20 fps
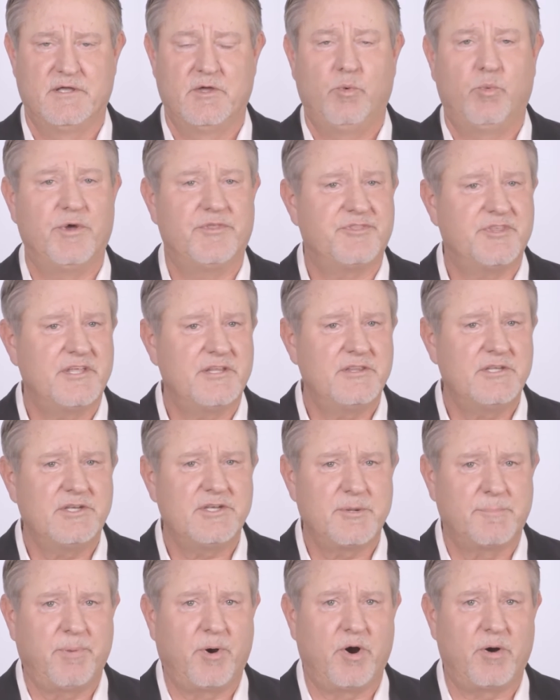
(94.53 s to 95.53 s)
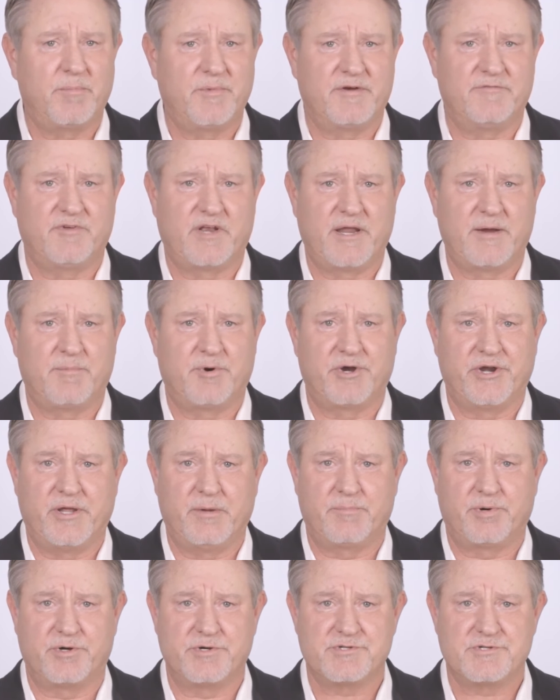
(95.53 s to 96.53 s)
Within the Department of Labor
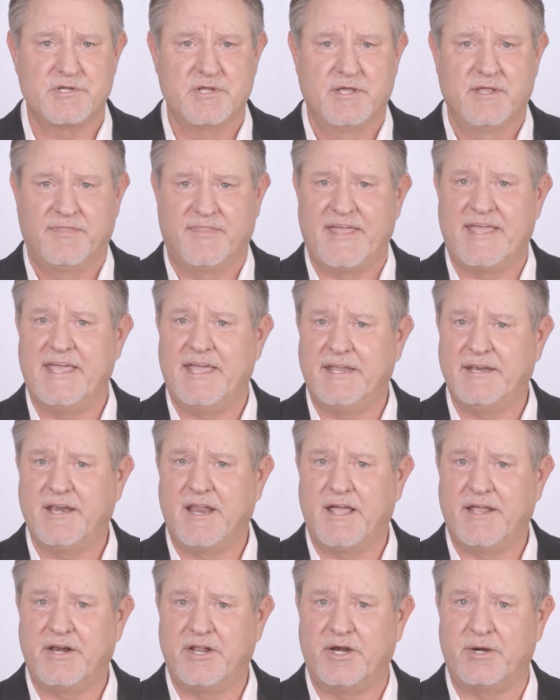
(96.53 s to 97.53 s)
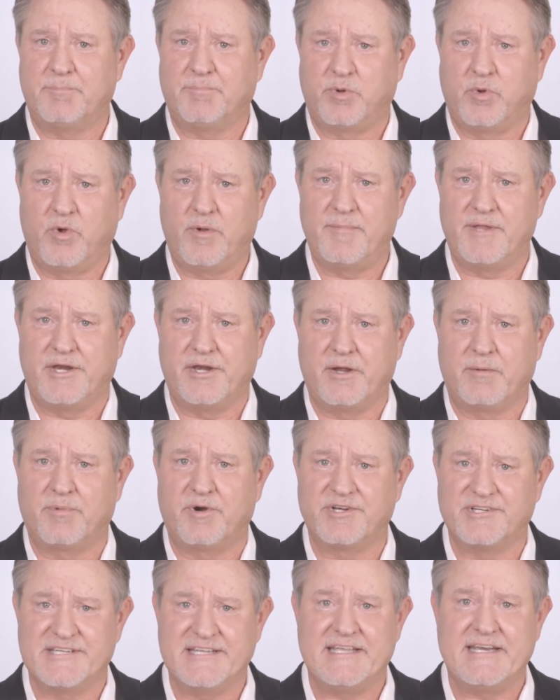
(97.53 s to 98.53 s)
numbers, the headline unemployment number
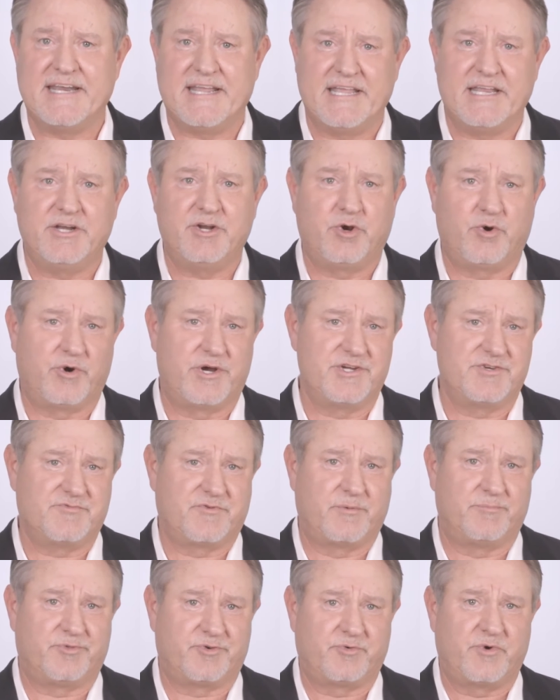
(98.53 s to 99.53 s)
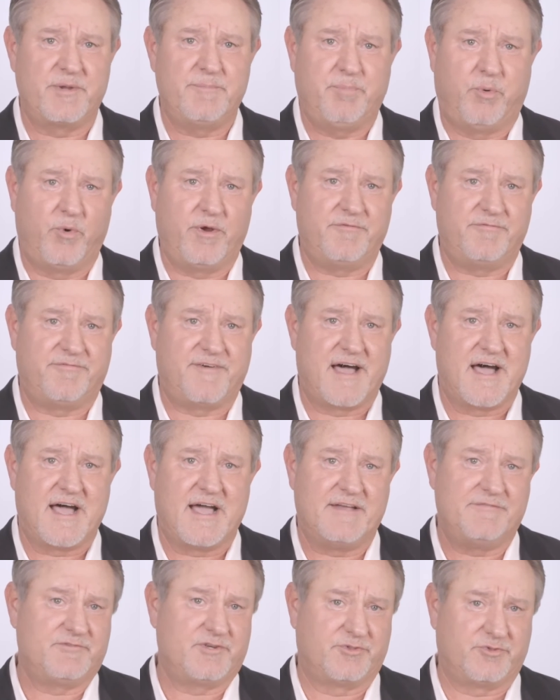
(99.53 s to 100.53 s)
did increase from
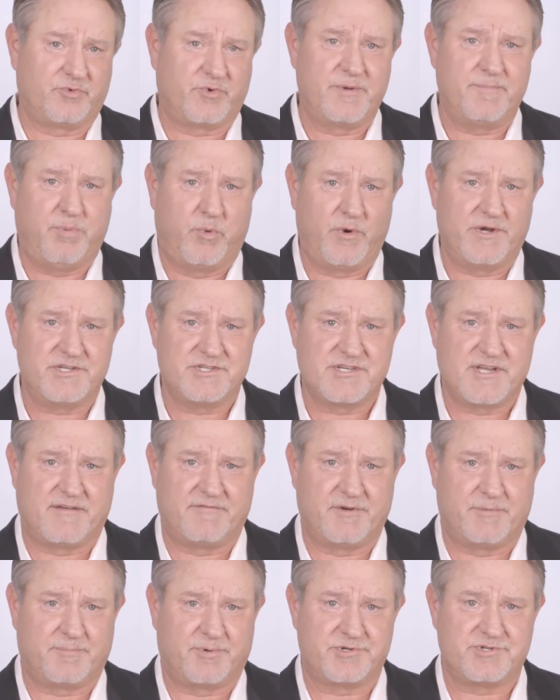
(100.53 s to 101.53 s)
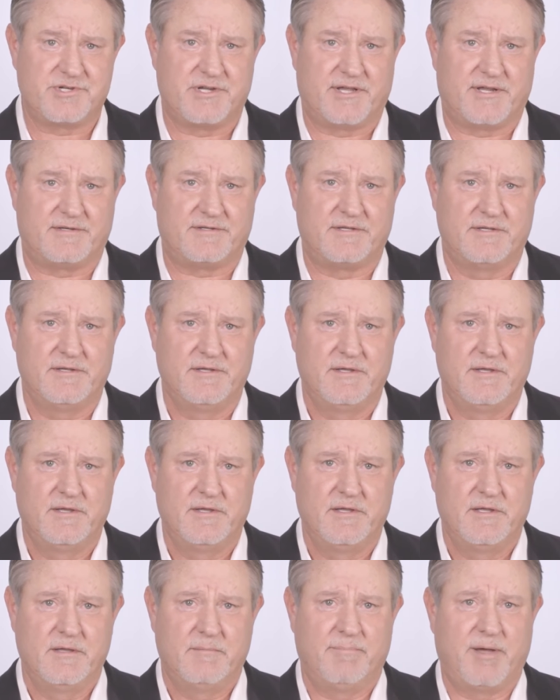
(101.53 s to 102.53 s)
3.5 to 3.7%,
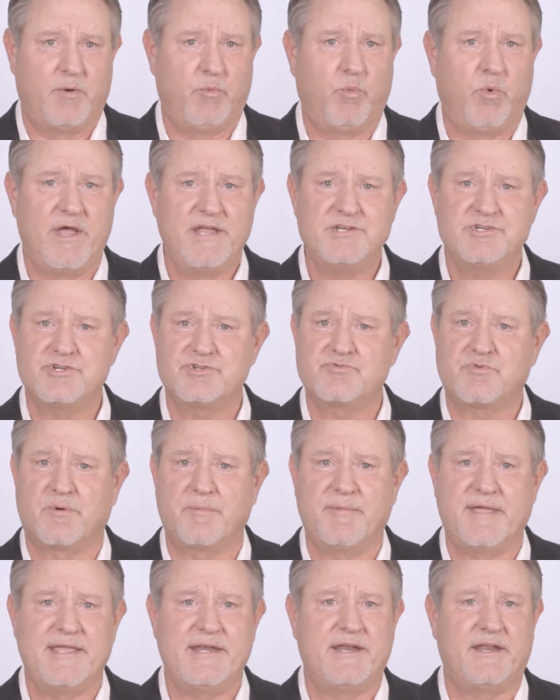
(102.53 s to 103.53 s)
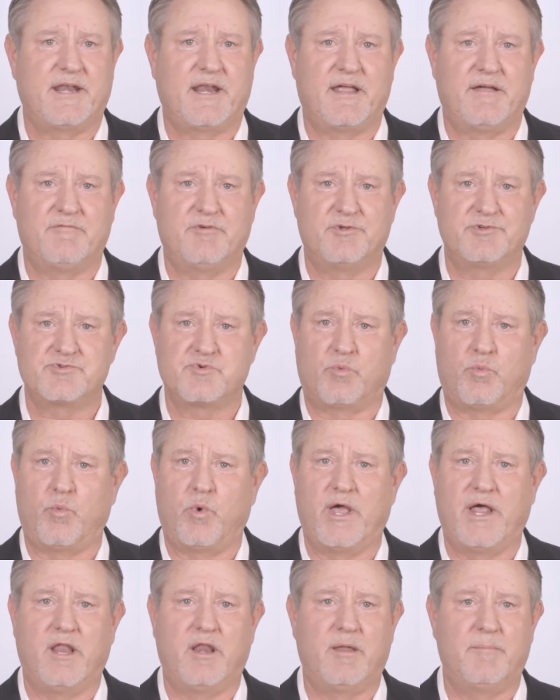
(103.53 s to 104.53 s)
but wages remain at levels
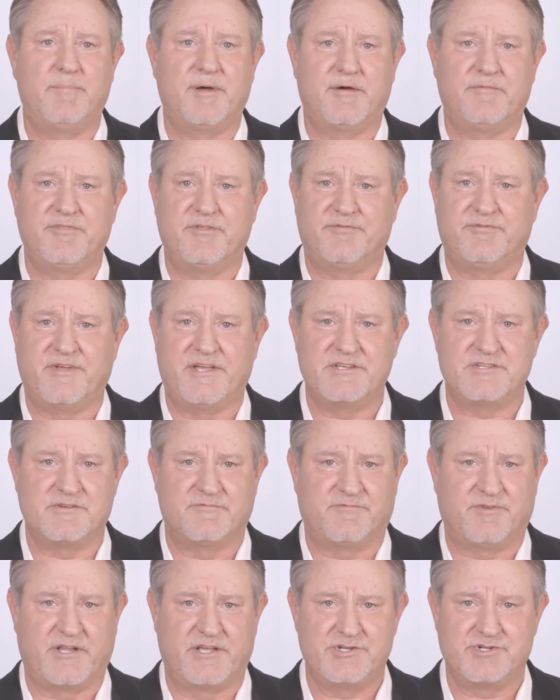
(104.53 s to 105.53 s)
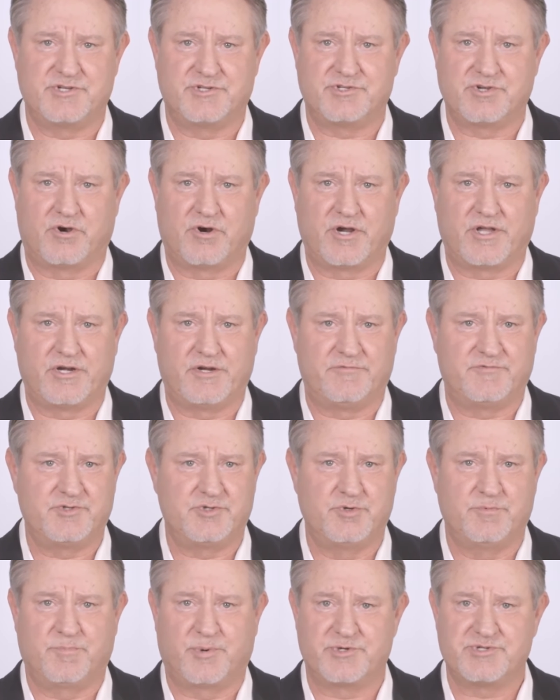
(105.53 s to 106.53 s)
well above the Fed's inflation target of
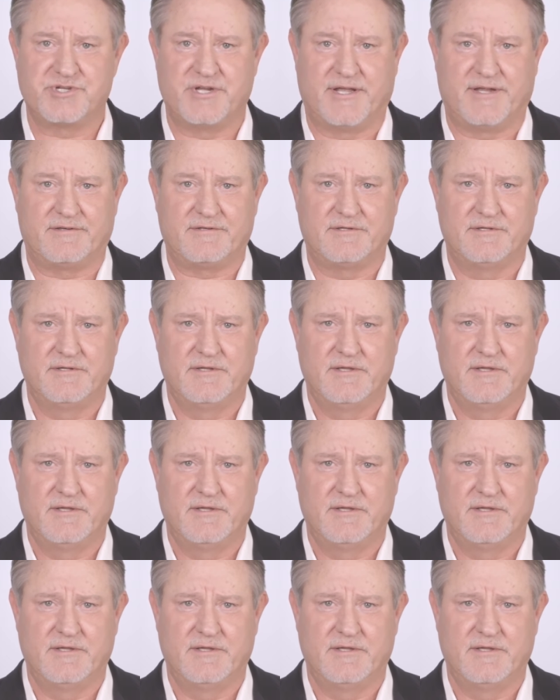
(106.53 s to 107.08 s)
2%.